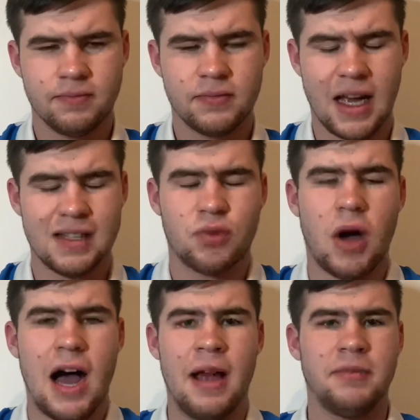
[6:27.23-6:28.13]
That's
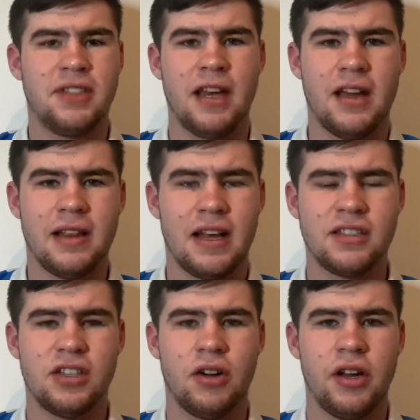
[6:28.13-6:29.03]
what I'm seeing.
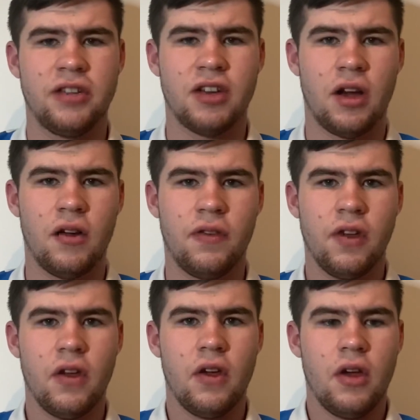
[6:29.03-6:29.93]
That's the only sort of
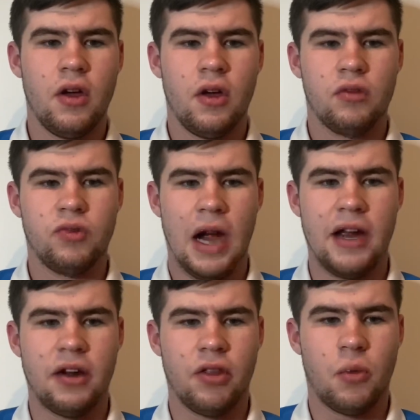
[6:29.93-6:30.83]

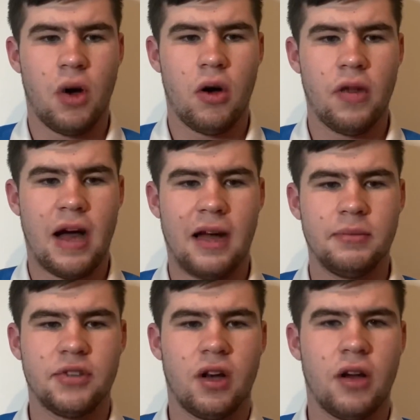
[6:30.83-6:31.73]
writing on the wall that I'm
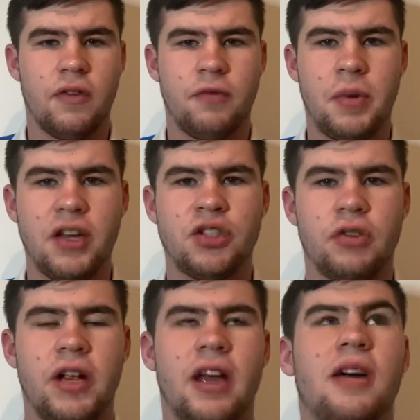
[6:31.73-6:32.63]
sort of
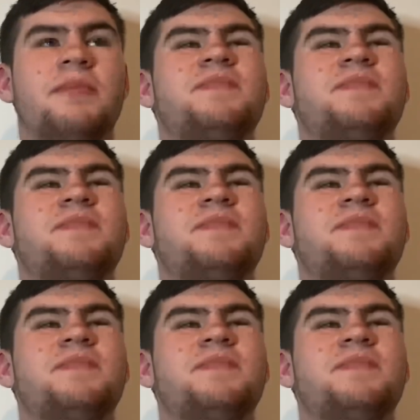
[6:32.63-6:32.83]
picturing here.